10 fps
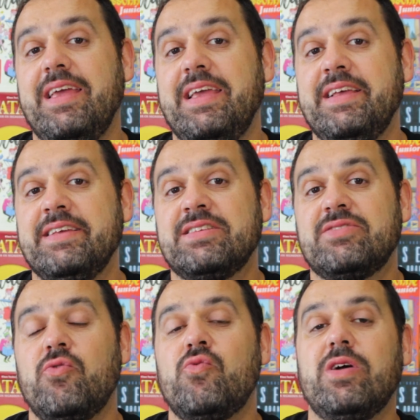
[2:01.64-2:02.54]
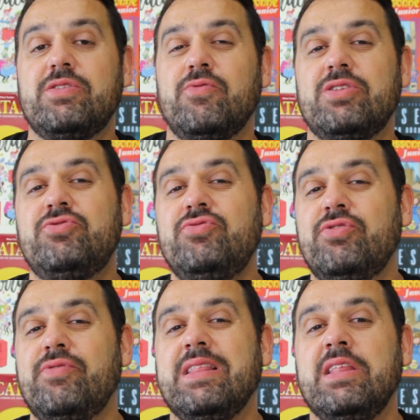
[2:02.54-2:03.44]
is, what do
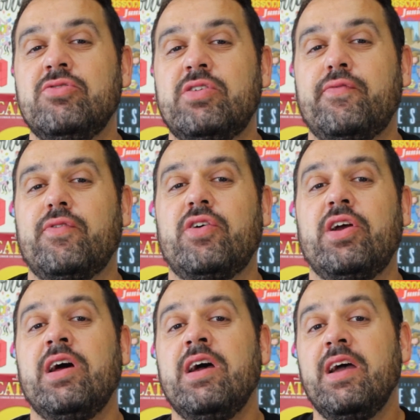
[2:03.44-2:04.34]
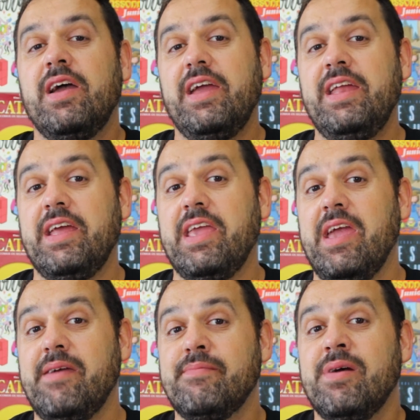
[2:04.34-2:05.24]
you really look for in a
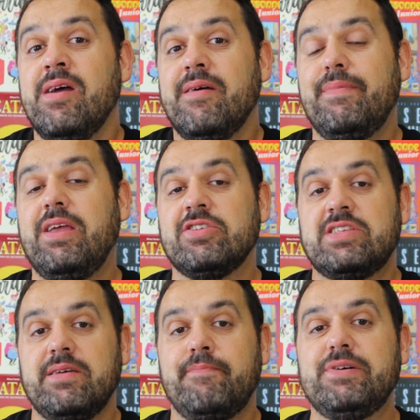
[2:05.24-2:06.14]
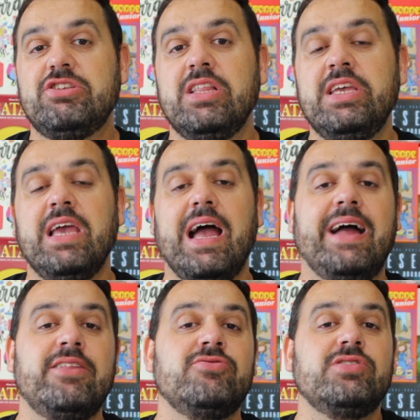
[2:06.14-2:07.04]
game? Because personally,
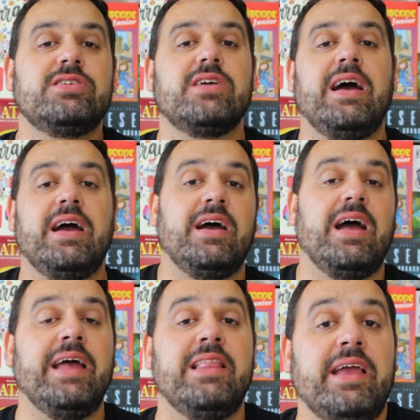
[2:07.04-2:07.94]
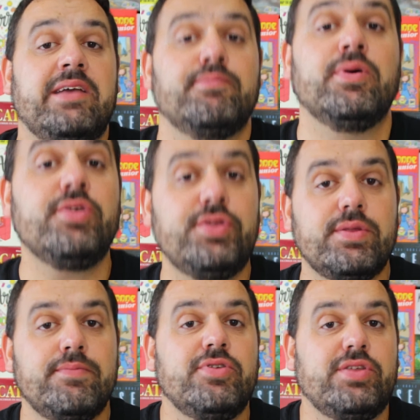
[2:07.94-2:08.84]
I like
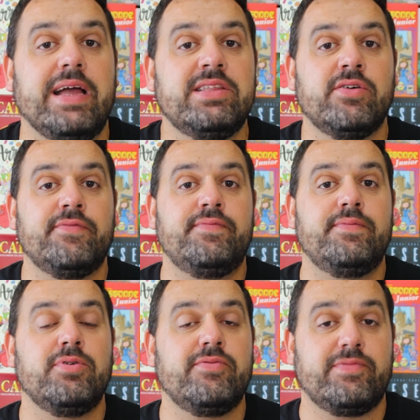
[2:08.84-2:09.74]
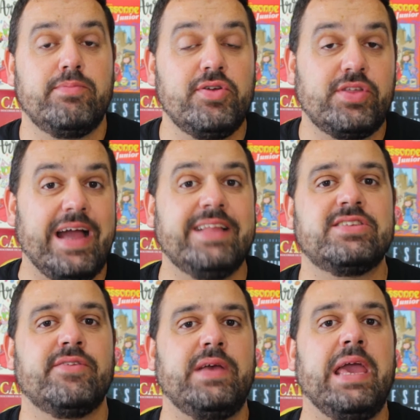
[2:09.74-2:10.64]
both kinds
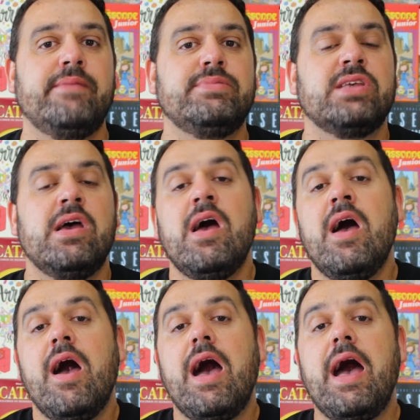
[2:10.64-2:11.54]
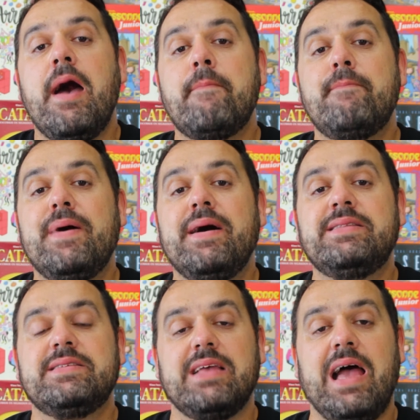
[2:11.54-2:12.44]
of games,
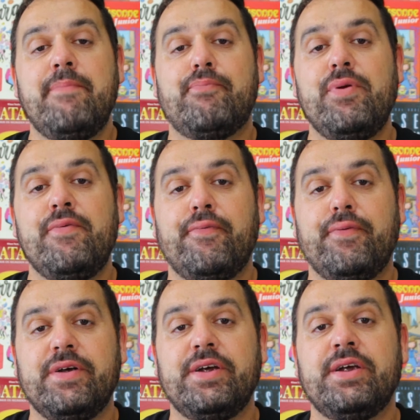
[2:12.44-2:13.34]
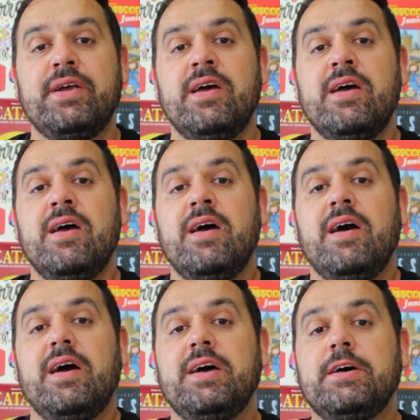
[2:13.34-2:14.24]
but I prefer
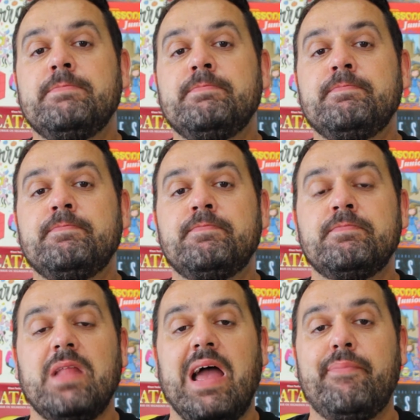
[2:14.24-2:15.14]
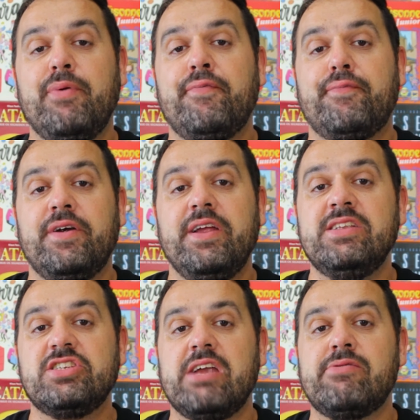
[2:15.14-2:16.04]

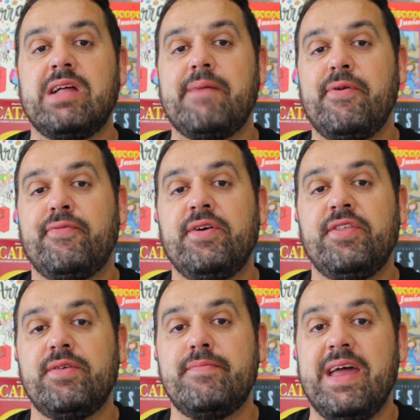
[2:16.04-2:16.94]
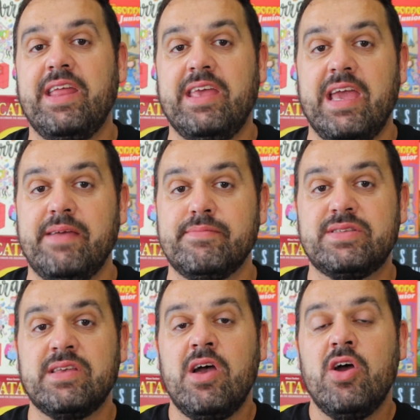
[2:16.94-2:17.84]
in general I prefer thematic
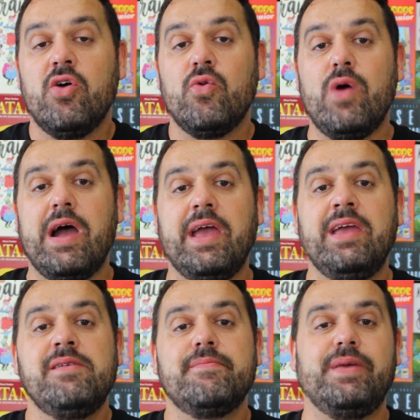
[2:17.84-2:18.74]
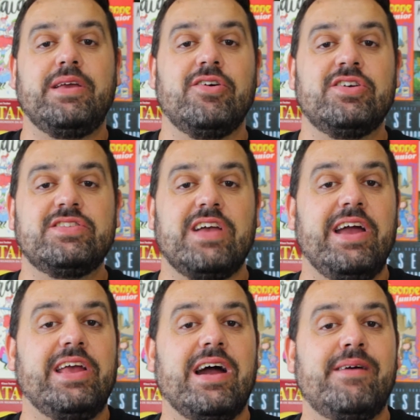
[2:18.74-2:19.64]
games. Why? Because I